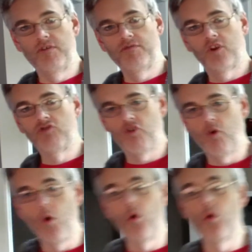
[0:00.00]

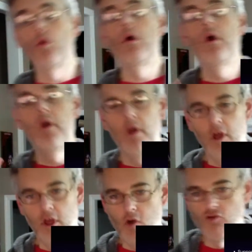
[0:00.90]
Control,
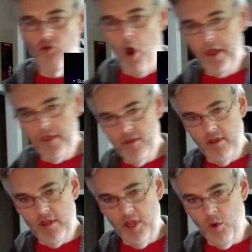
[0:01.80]
drawing
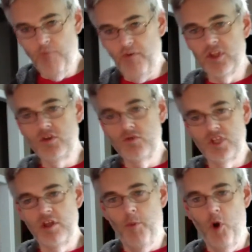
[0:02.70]
the equivalents
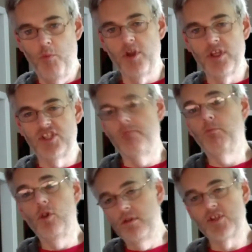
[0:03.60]
using the appropriate
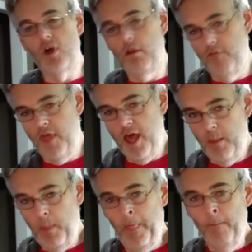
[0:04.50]
symbols, all of
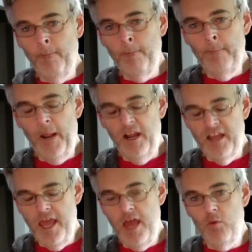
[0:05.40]
that,
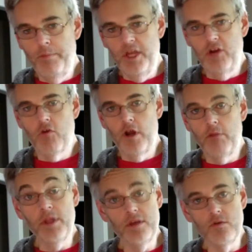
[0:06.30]
again, would be
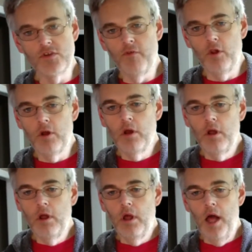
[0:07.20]
incredibly useful.
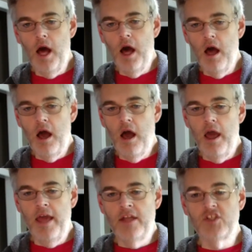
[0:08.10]

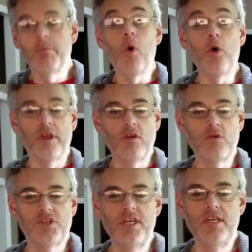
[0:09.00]
And supporting
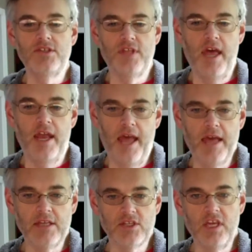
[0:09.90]
those keys then
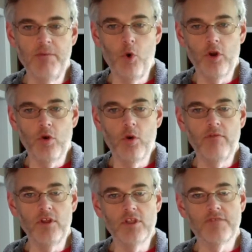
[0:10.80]
as keyboard
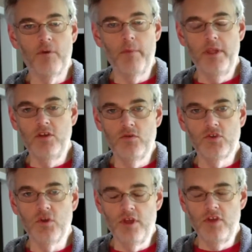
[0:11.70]
equivalents for menus,
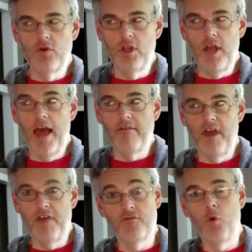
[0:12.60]
so that you could have
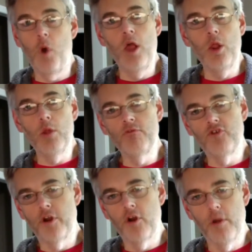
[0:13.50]
F12
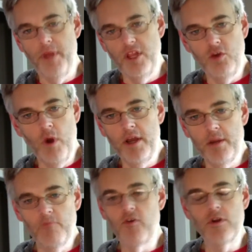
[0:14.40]
trigger a menu
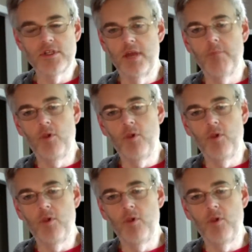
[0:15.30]
item, for example,